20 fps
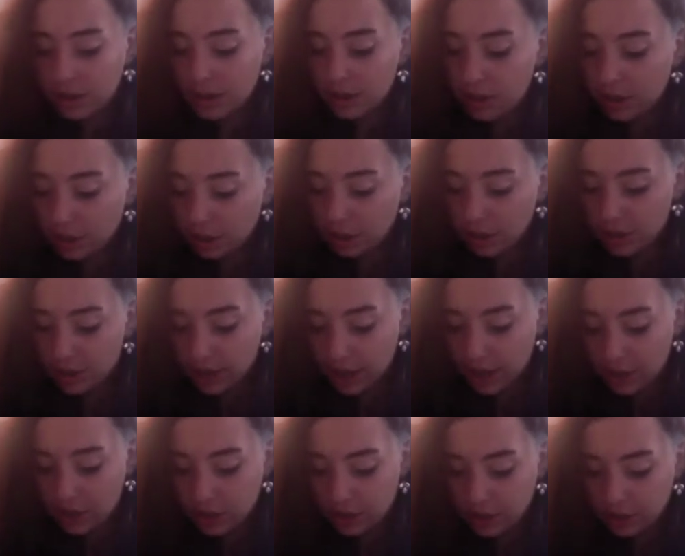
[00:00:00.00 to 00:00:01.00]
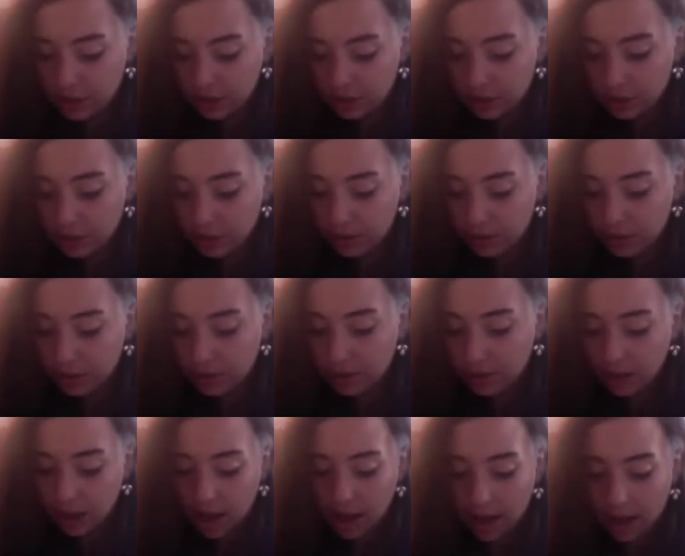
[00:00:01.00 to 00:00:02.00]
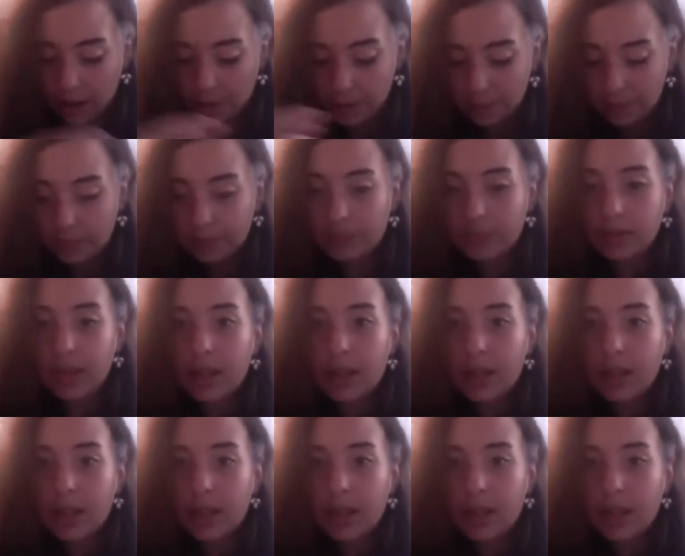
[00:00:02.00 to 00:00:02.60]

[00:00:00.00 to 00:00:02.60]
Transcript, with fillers: negotiations with the um,